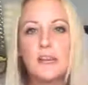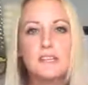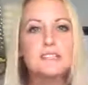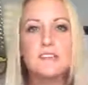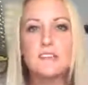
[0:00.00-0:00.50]
the
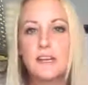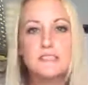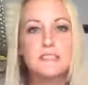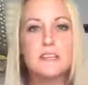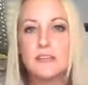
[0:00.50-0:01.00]
next day and the
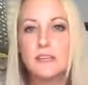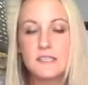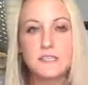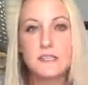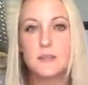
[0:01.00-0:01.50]
next day and the
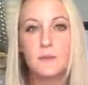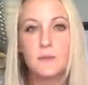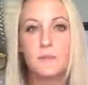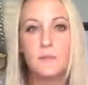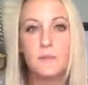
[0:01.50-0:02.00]
next day.